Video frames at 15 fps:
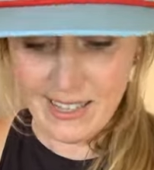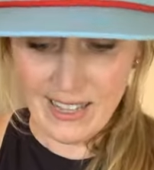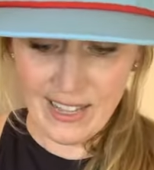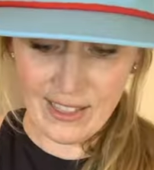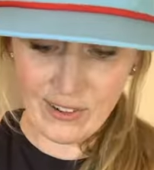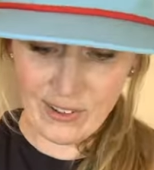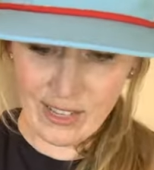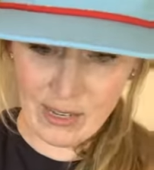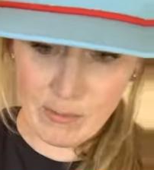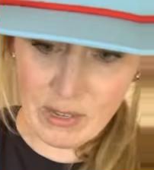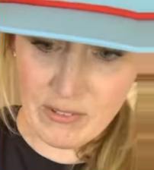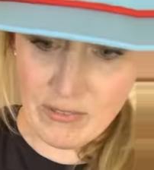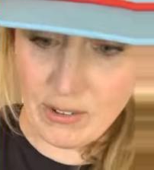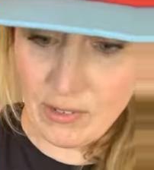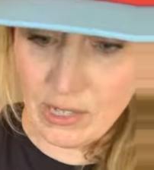they're like my
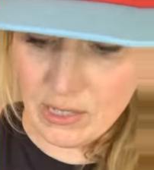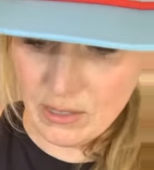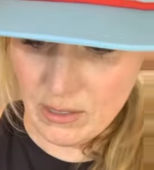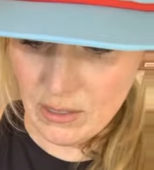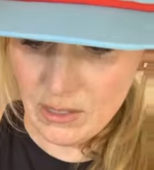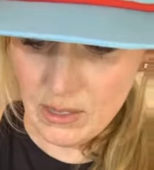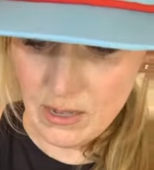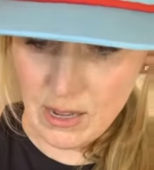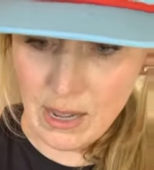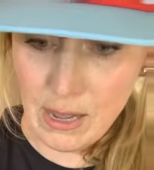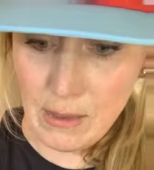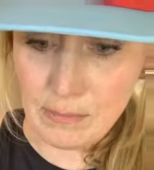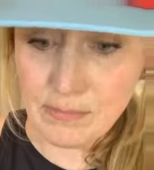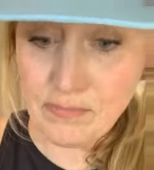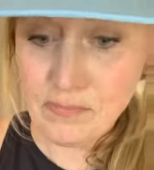favorite.
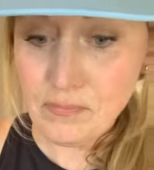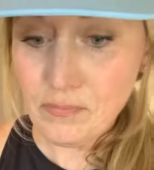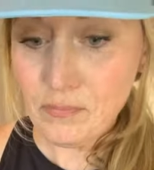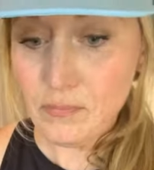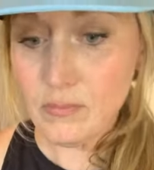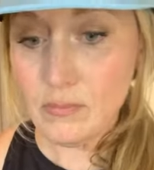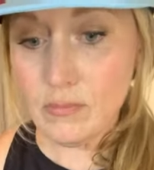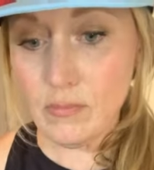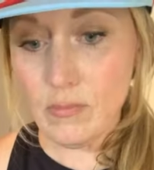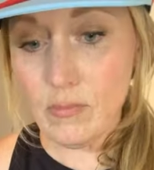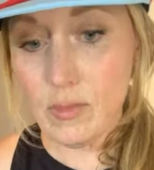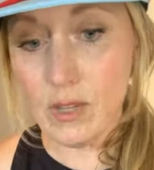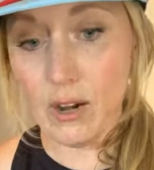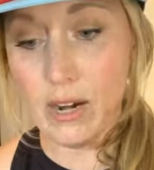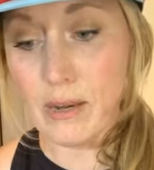All
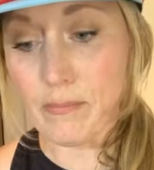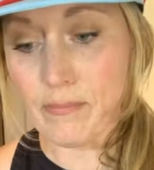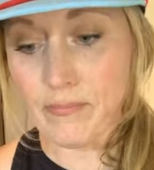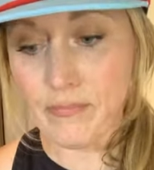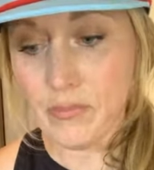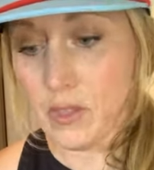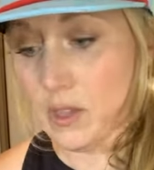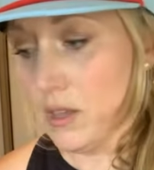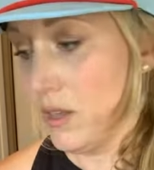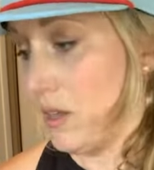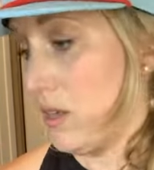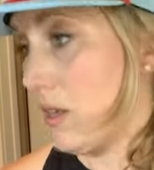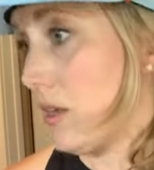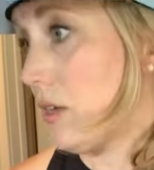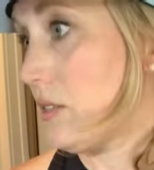right,
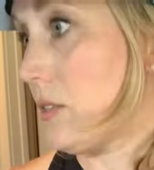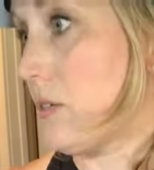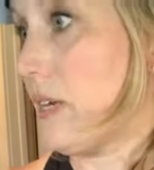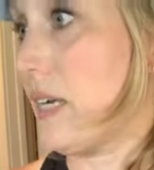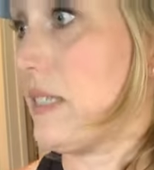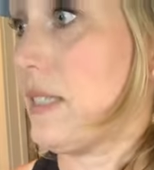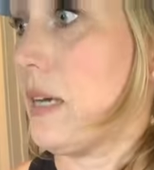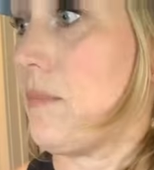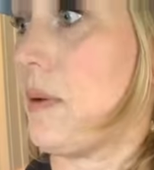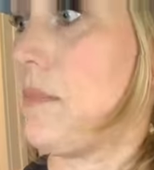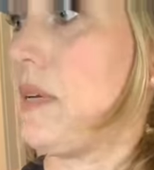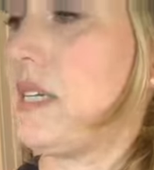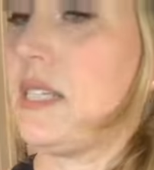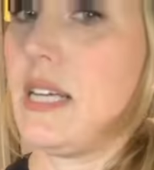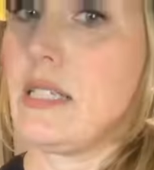so next up, I'm
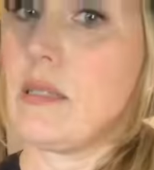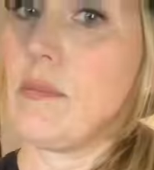going to take some